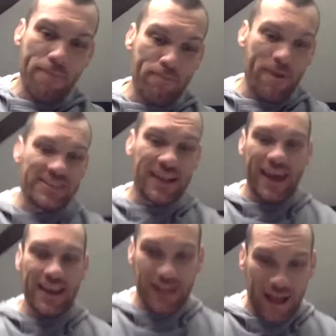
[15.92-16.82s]

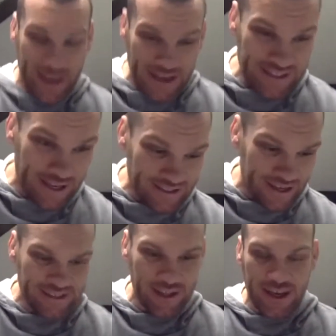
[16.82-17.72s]
Basically, I guess let's
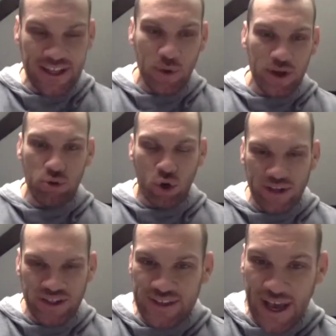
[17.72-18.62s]
get stuck into it. You were
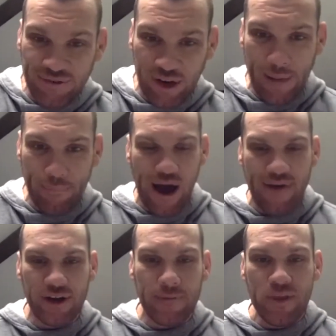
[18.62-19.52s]
quite successful at
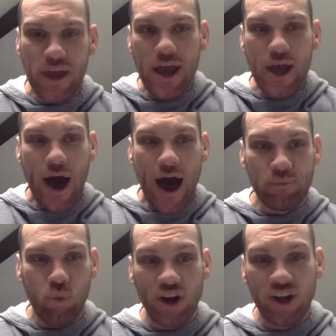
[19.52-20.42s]
Aberavon.
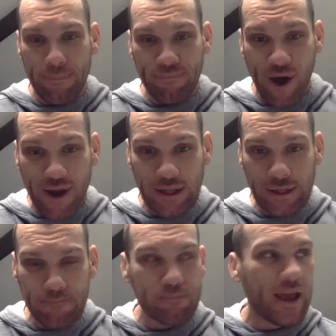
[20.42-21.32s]
Had one cup
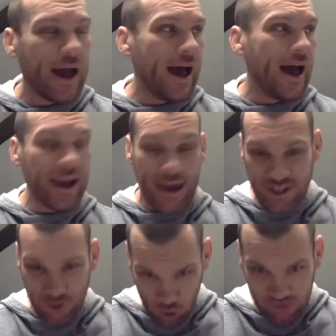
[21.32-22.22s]
final
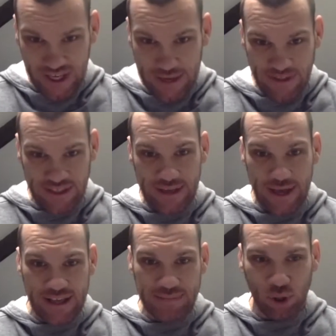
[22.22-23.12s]
against your old team, as I said,
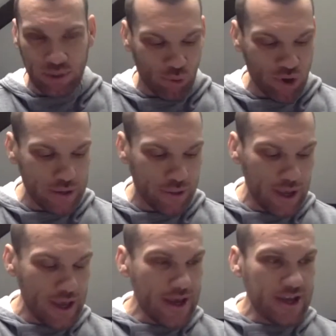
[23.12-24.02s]
against Pontypridd.
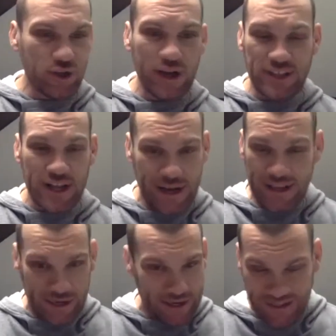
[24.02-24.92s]
So
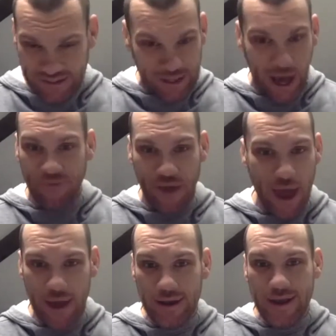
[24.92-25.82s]
let's start there.